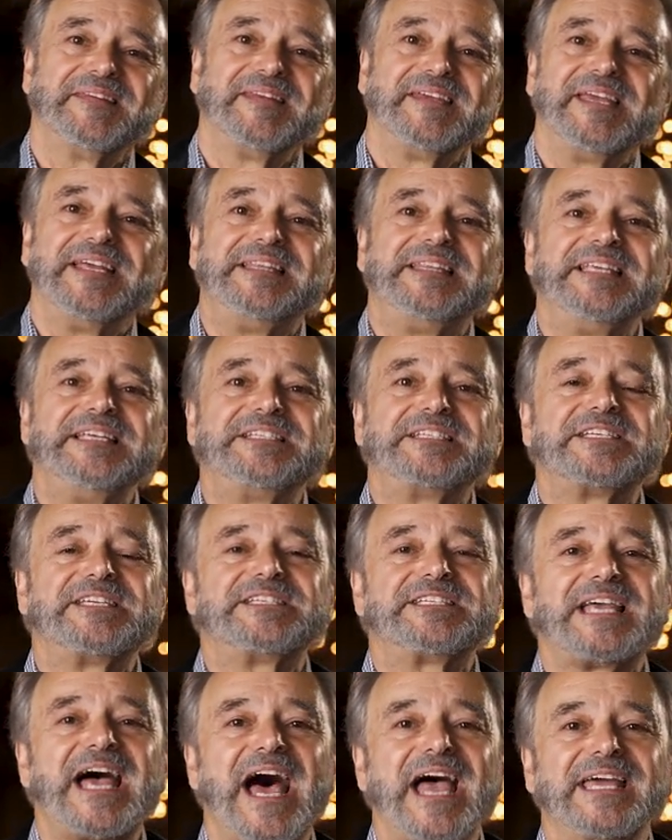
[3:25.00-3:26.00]
Yet these
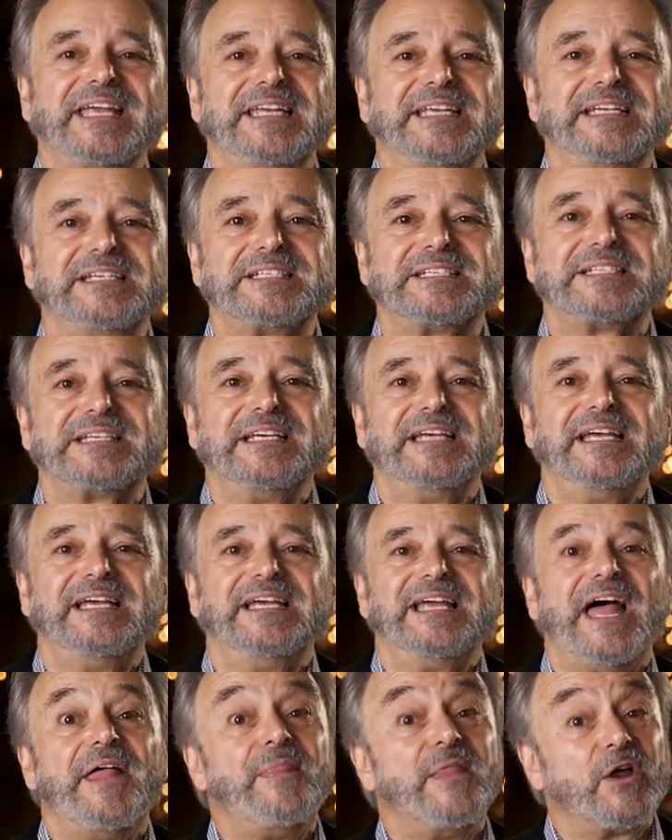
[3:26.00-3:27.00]
societies
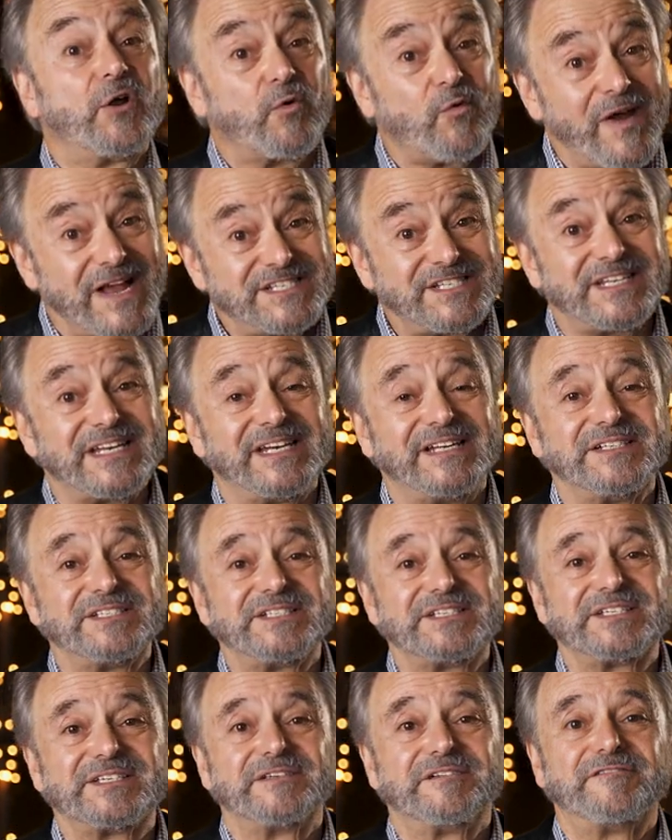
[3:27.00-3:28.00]
and their
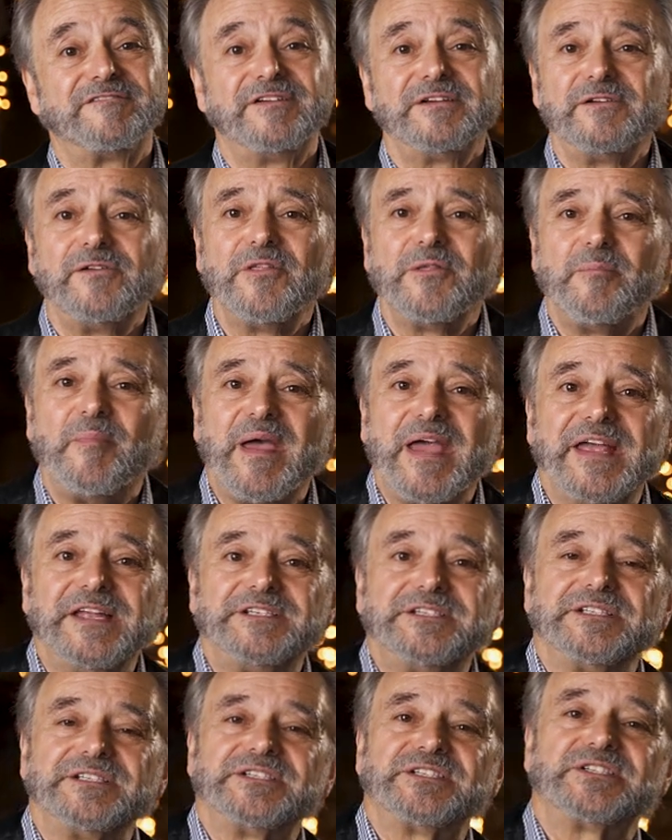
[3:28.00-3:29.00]
residents fill the
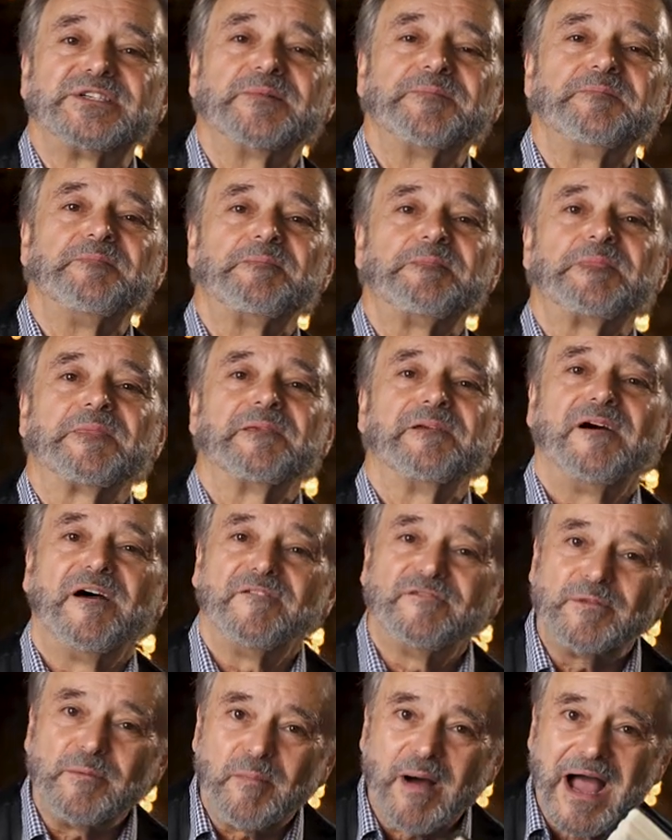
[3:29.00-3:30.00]
pages
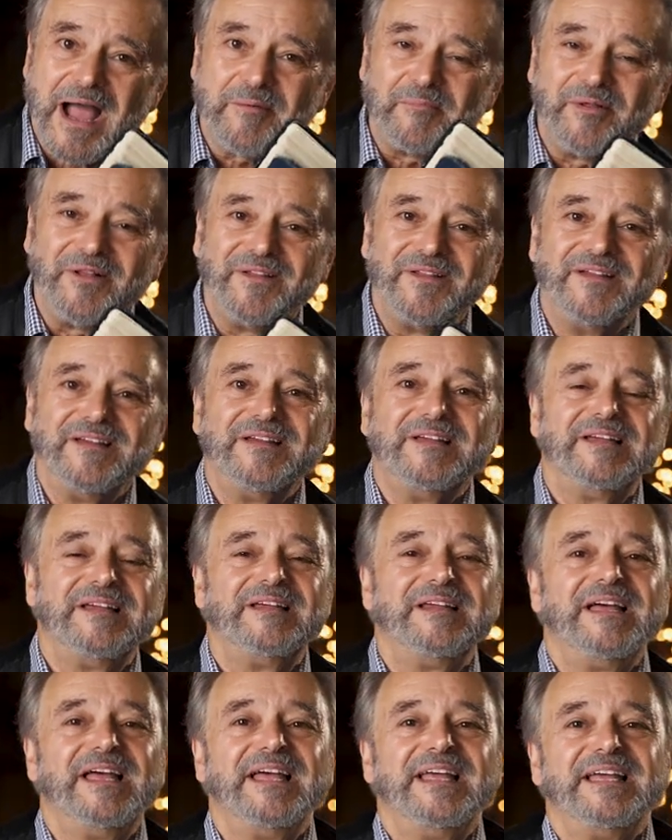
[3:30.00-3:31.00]
of the Bible.
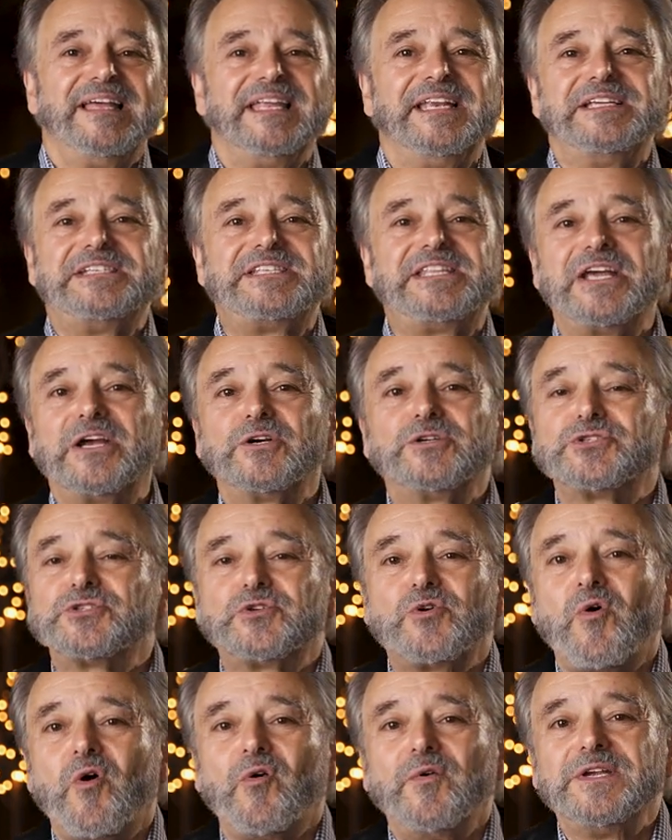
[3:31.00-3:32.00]
It is their
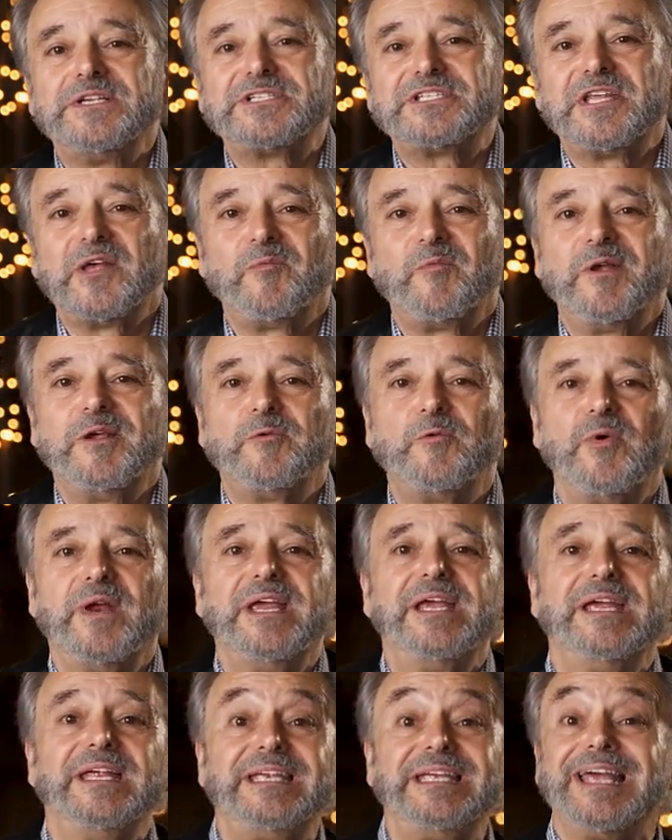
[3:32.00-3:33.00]
stories that we
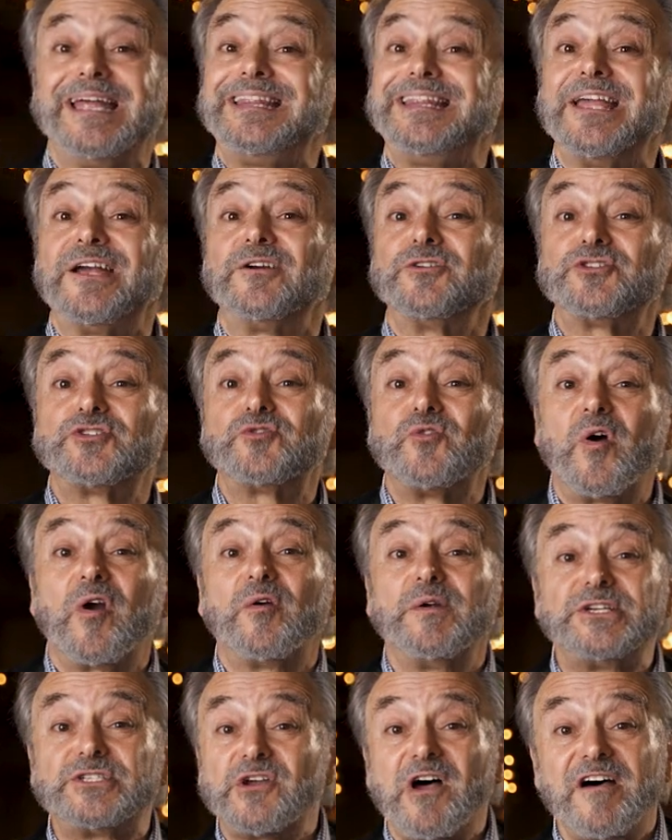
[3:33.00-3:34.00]
read, yet their
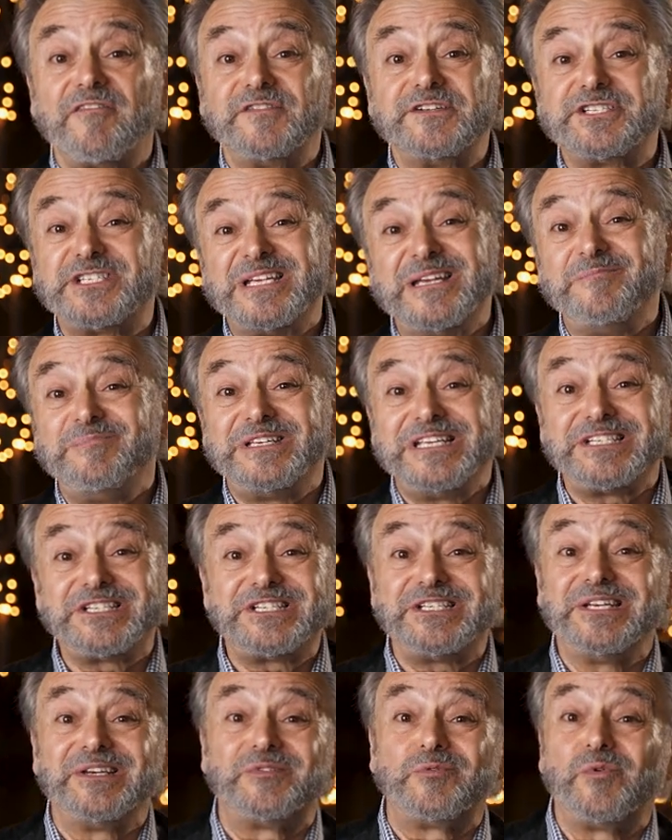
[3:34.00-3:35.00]
stories often seem
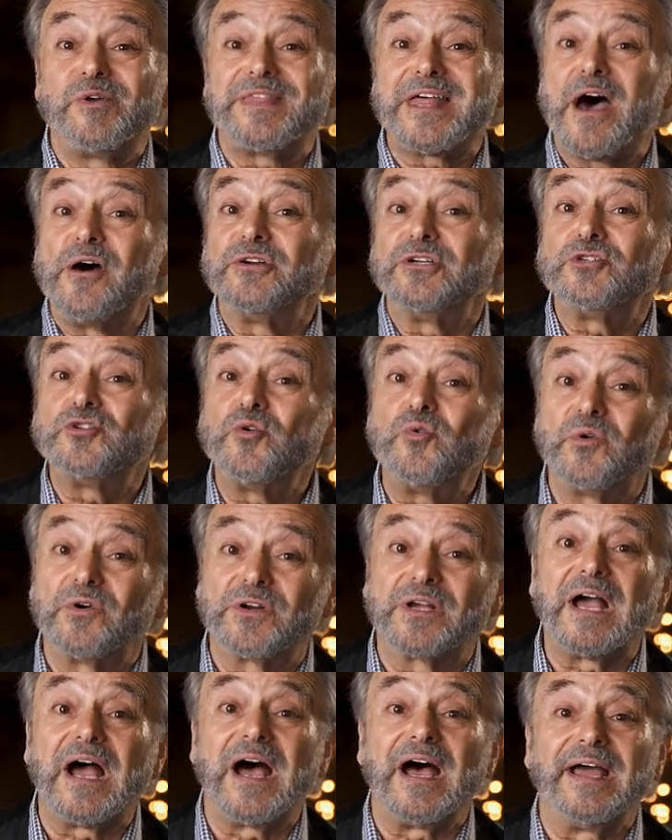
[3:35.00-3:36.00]
distant without a tour
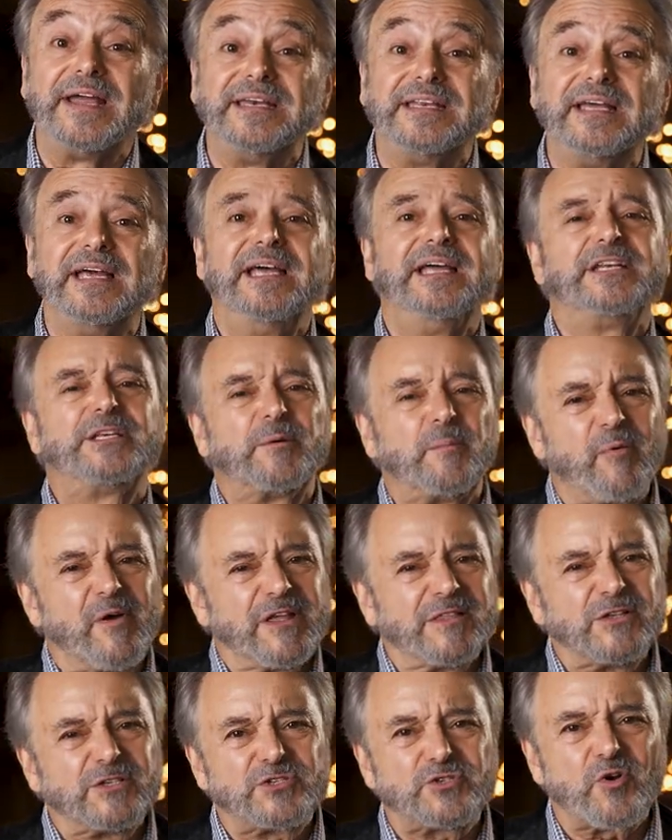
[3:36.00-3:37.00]
guide to
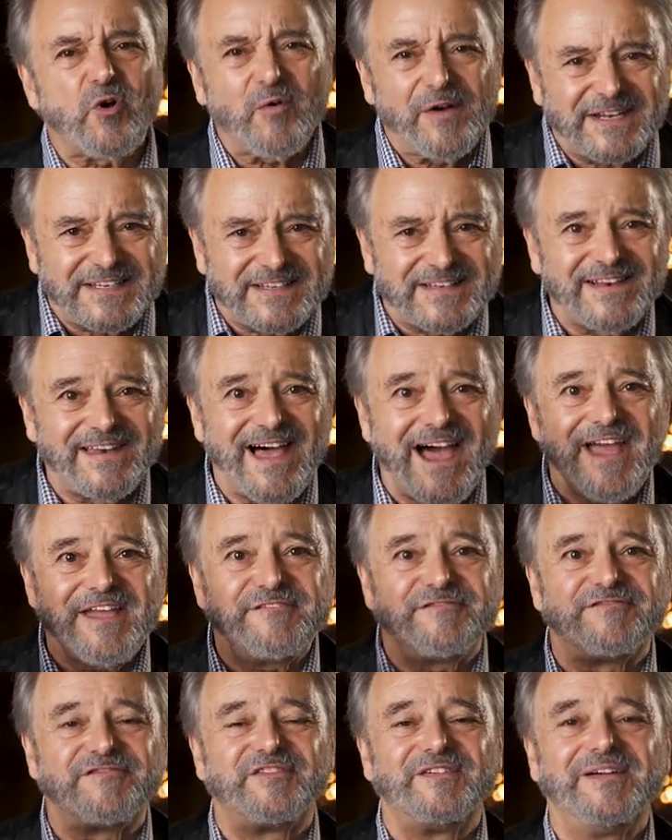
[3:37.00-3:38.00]
bring the story to
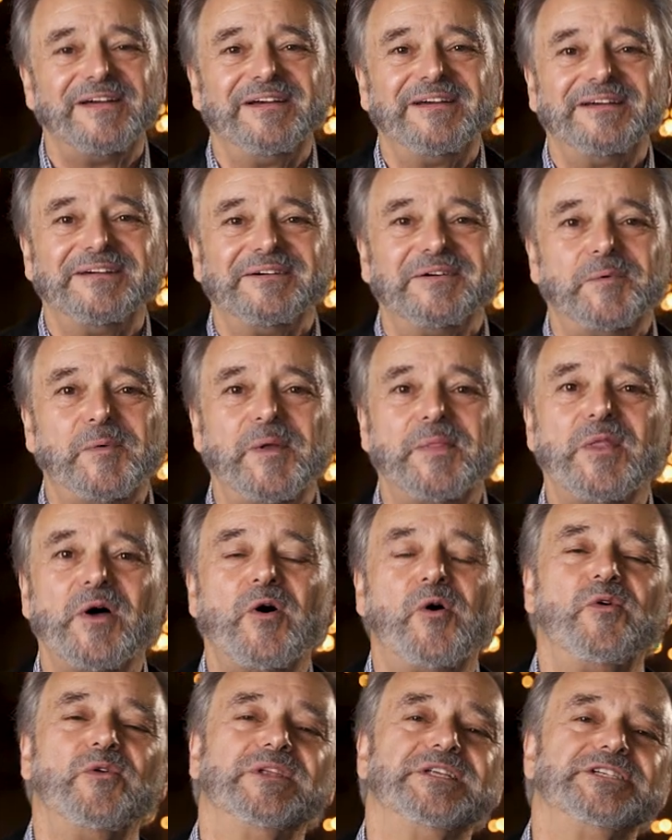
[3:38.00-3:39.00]
life when the
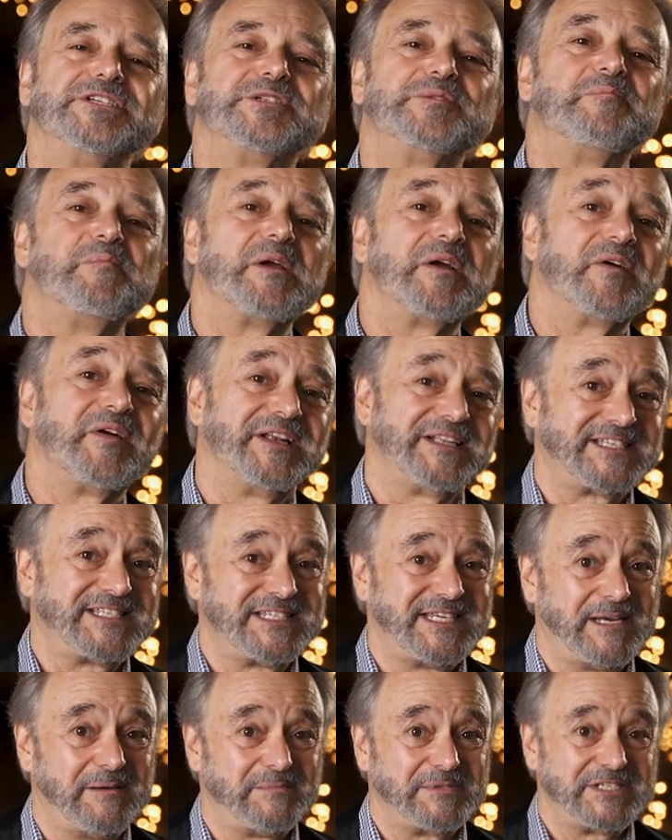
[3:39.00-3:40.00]
Holy Spirit
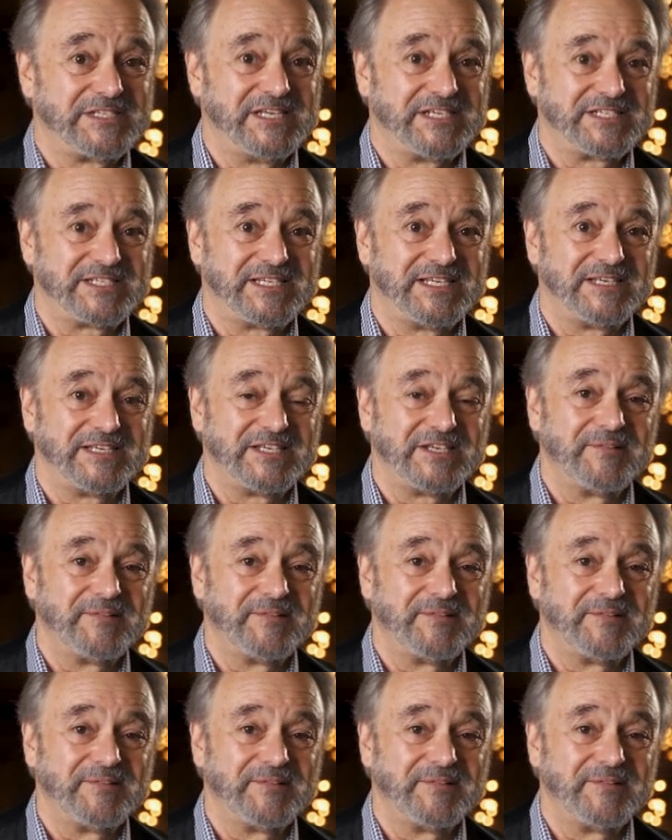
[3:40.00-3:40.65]
seems distant.